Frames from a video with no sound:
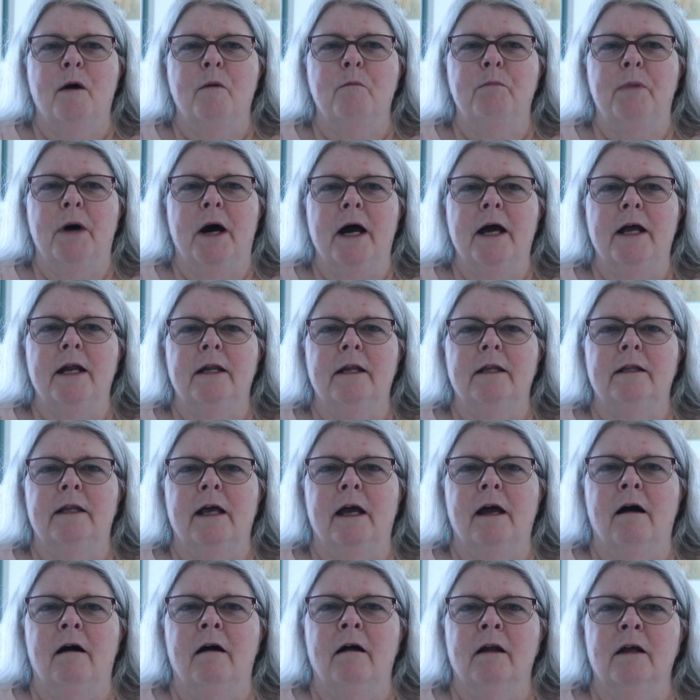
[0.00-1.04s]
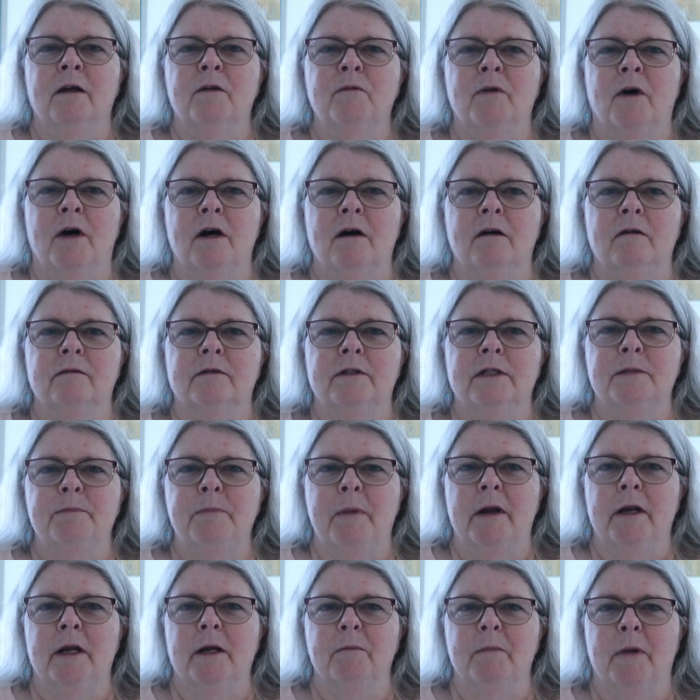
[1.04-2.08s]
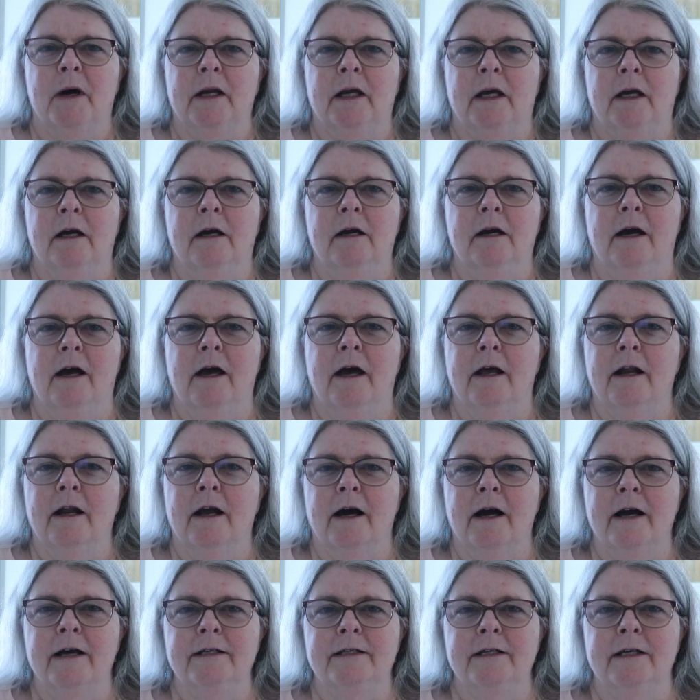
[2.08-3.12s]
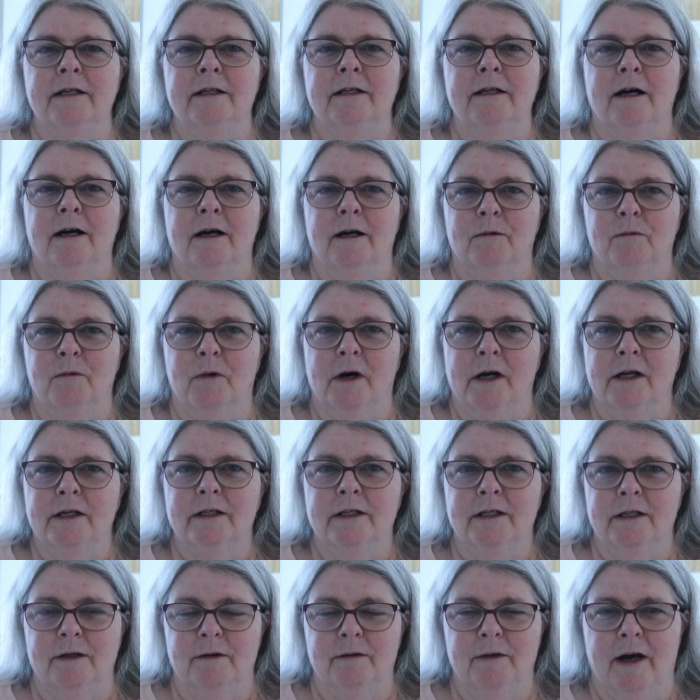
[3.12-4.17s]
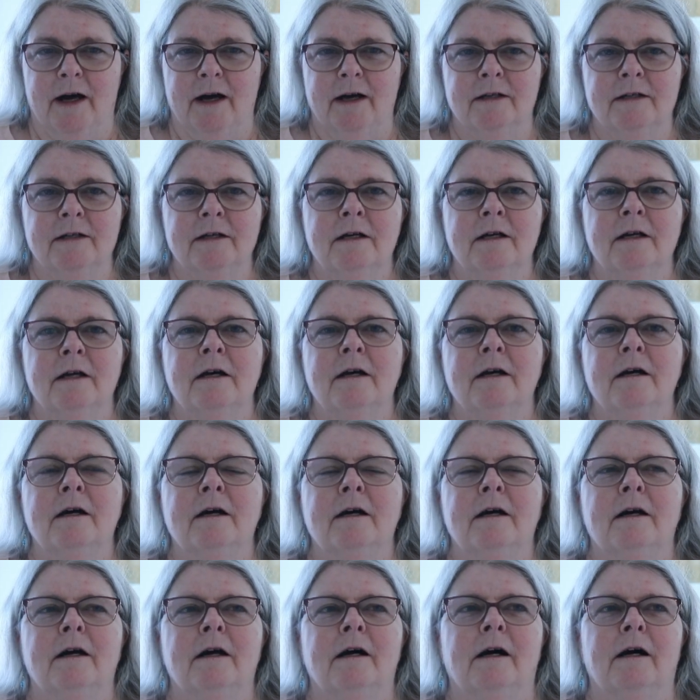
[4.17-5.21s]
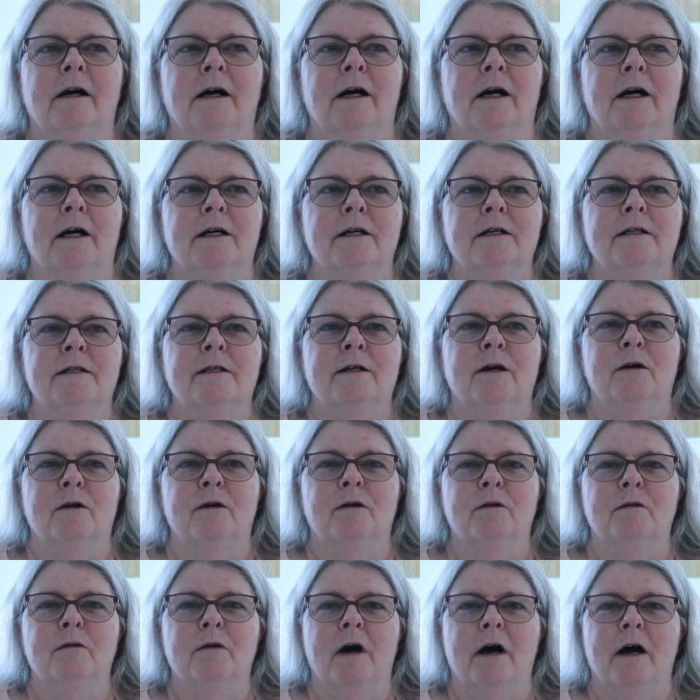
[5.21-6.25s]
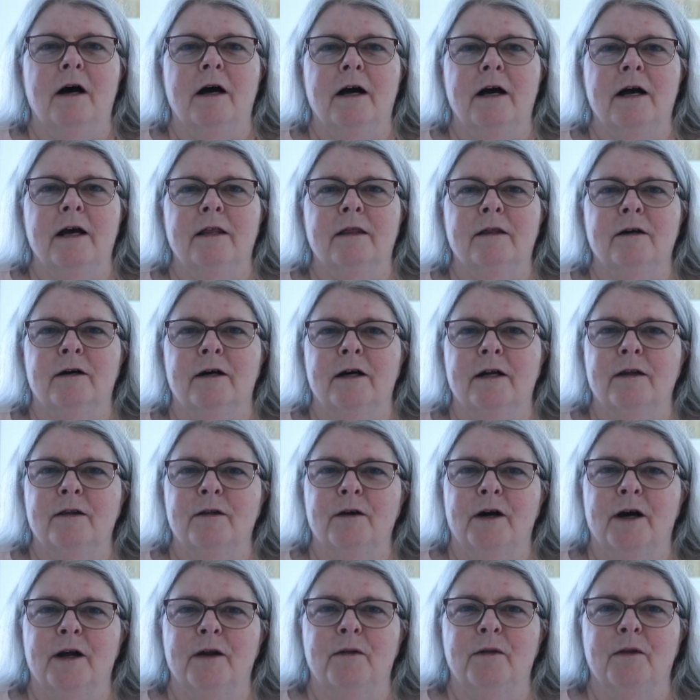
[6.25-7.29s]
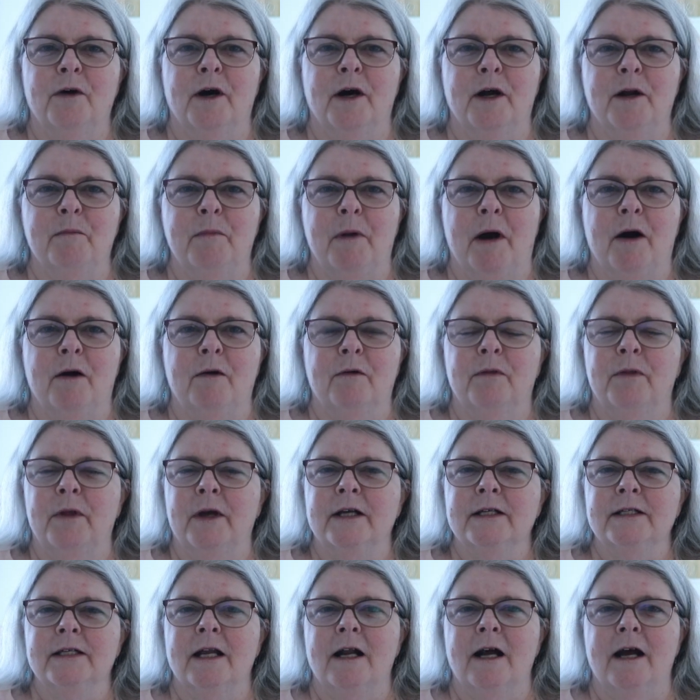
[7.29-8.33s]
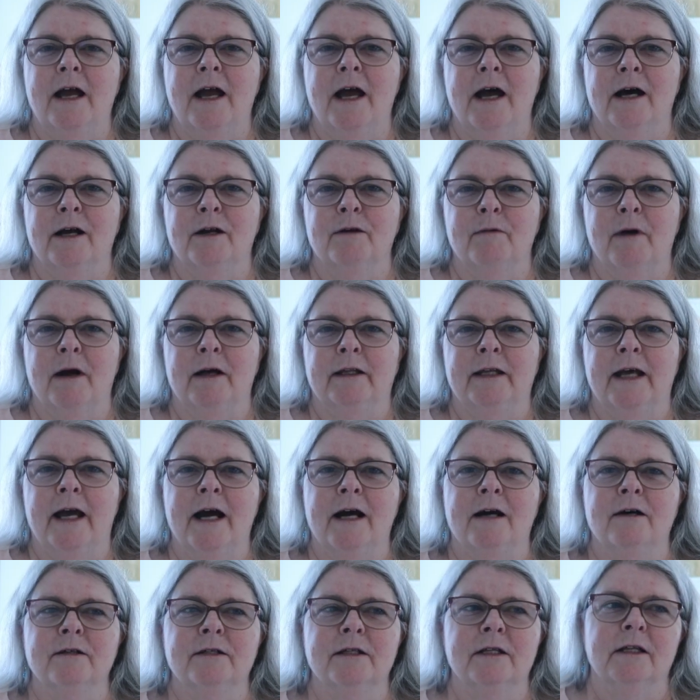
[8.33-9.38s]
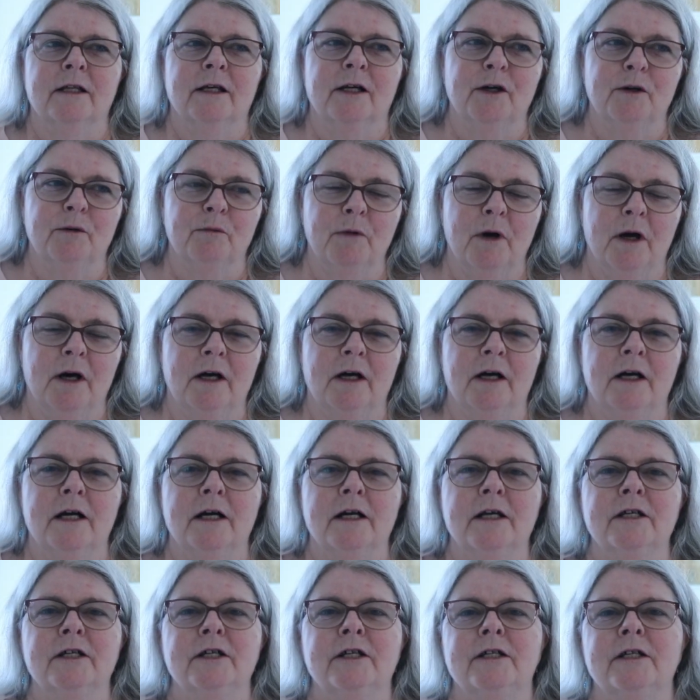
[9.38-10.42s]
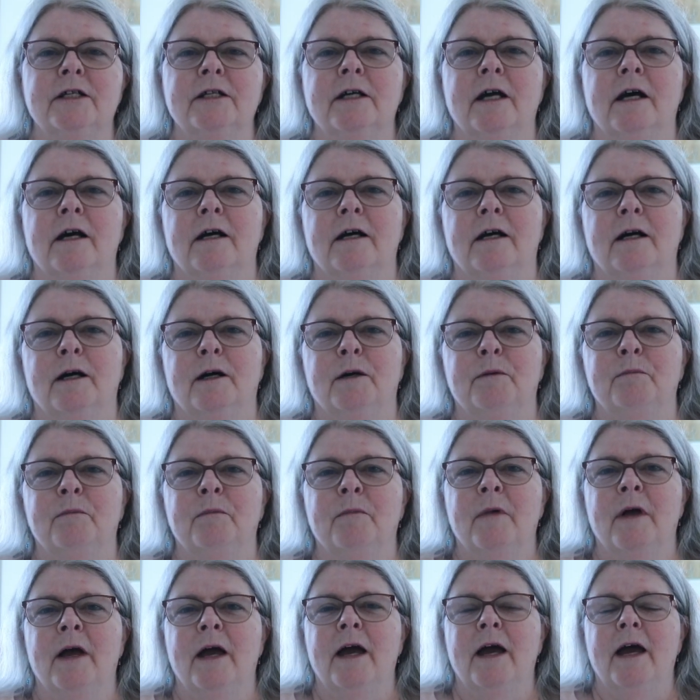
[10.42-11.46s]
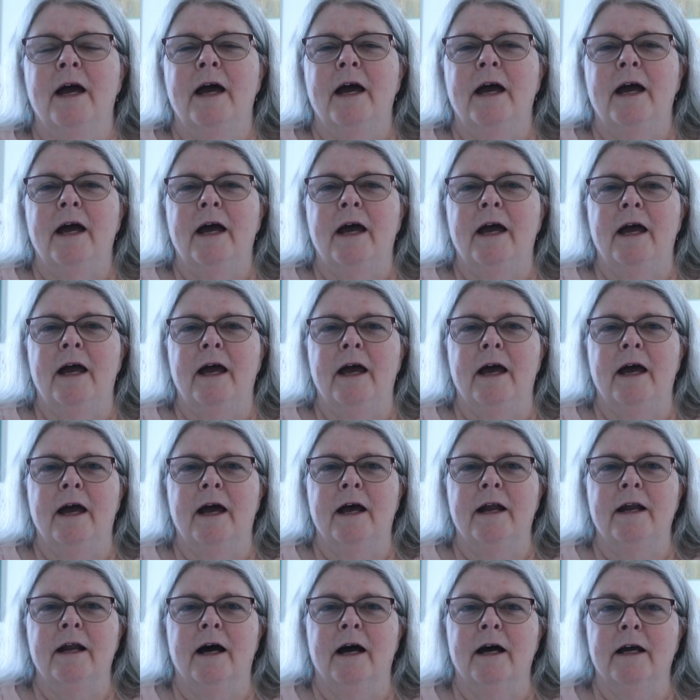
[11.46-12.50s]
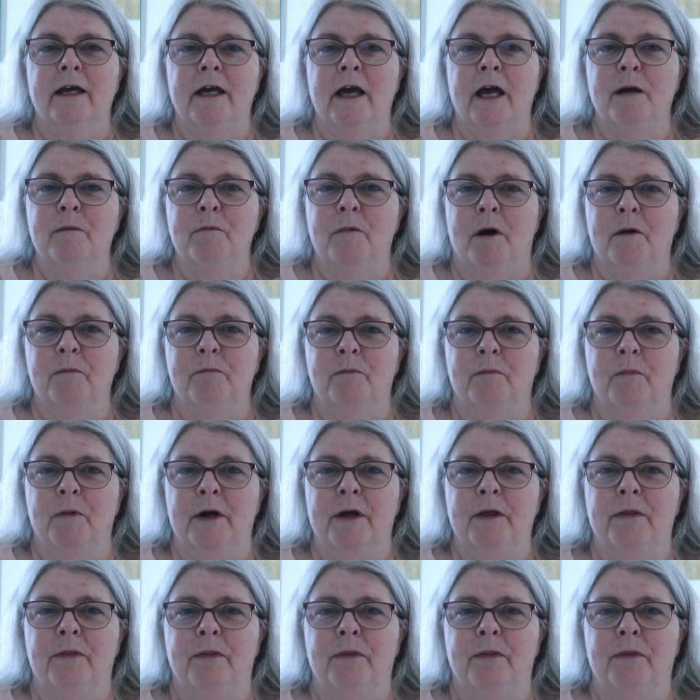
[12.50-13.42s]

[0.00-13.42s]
but they all involved spending money, and I did not want to do that. So I thought about things that I had around the house in the garage, and I came up with